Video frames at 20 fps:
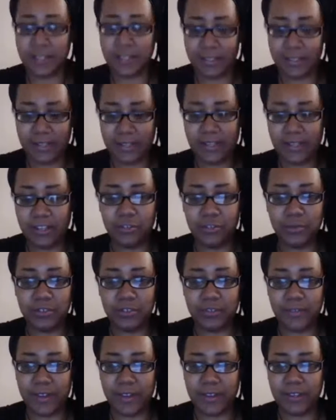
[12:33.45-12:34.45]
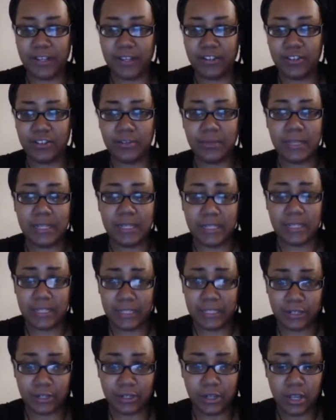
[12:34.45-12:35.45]
that's what chanting does. You want your foundation to
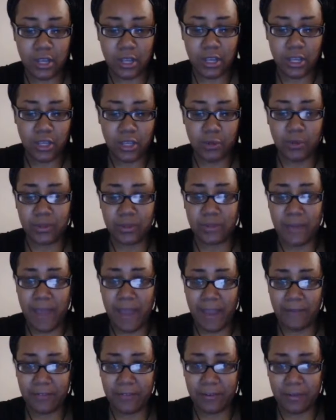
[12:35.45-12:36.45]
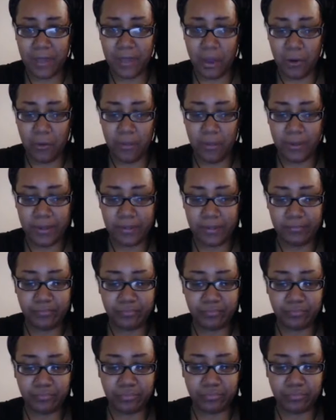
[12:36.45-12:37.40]
be clear. You want the path to be open.